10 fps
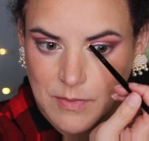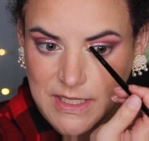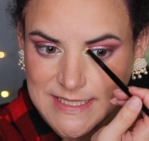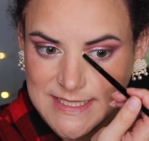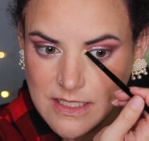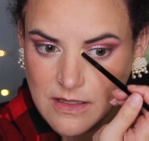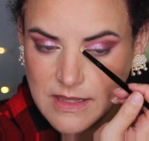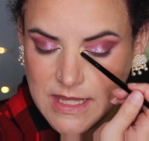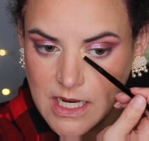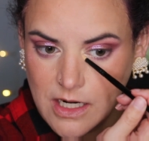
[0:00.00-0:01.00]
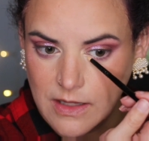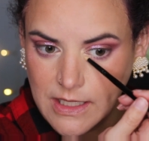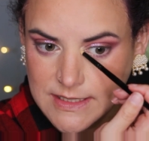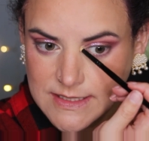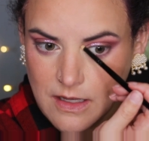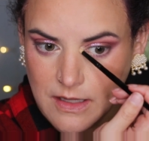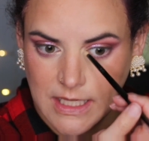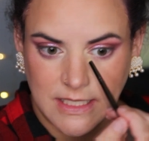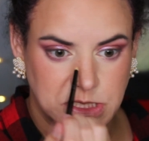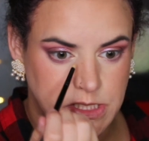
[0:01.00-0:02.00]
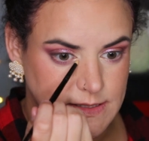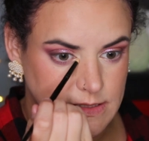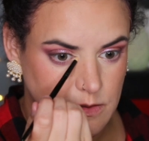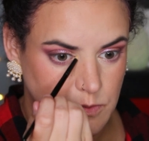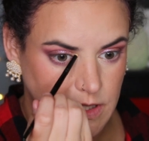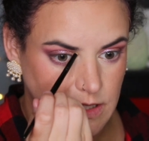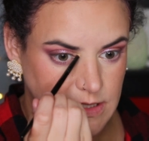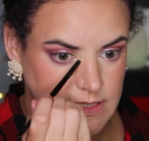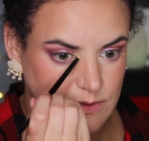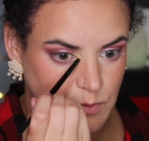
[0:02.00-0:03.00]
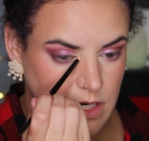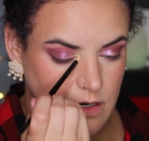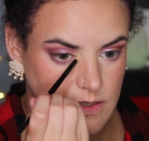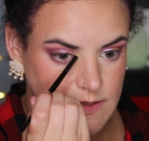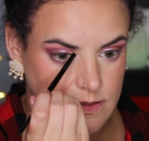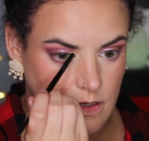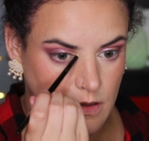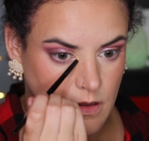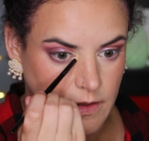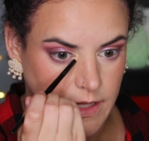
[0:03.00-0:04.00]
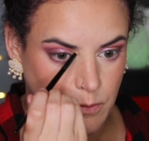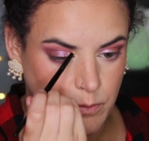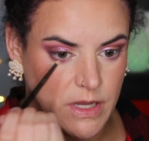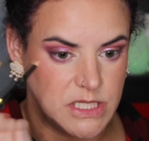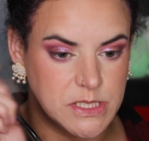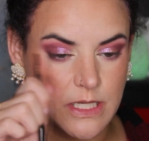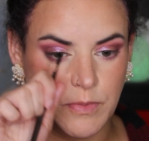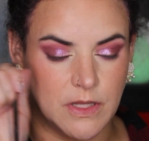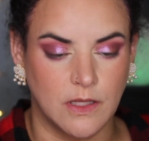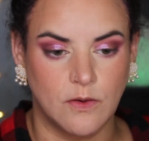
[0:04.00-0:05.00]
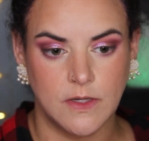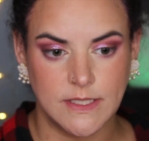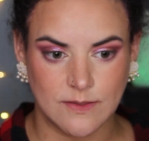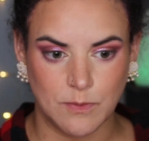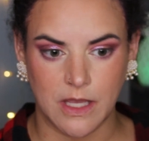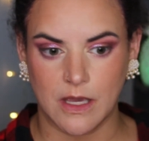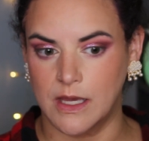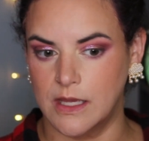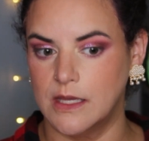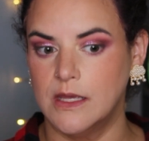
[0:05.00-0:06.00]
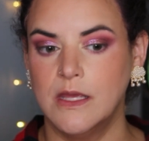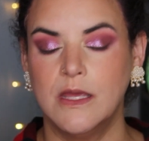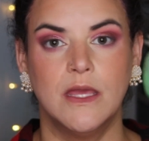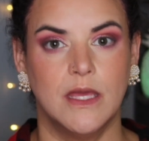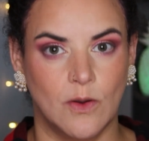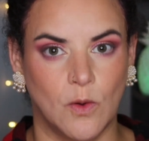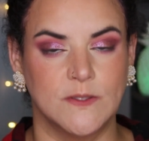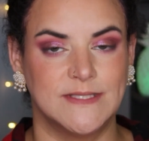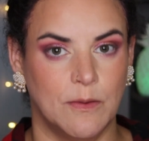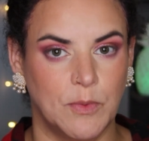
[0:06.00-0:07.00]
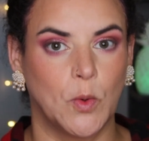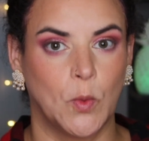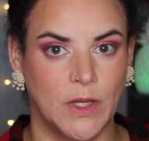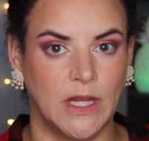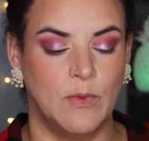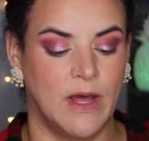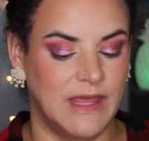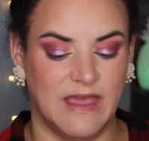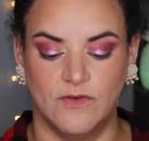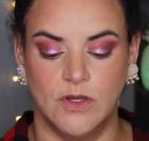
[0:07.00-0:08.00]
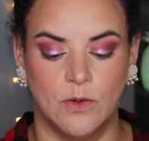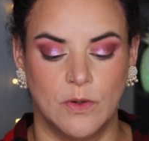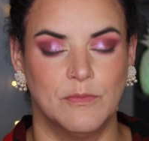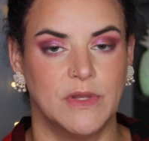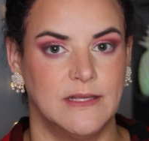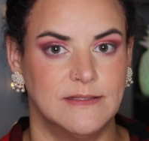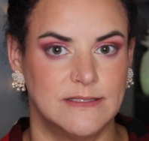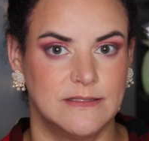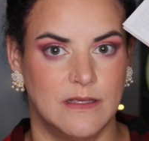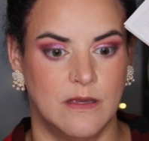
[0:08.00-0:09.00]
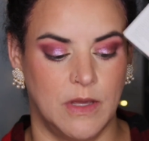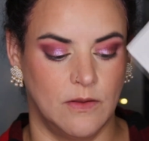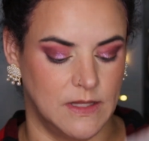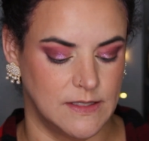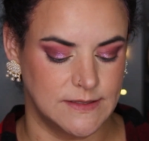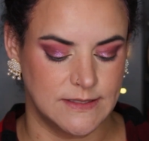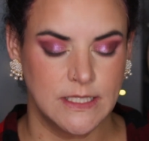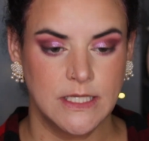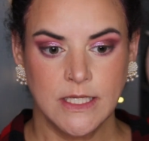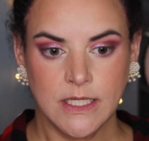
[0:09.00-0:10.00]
But it's still there. Like, it's not like it's just completely disappeared. It's not all like bunched up in the crease of my eye. It holds up really well. I have no complaints about this.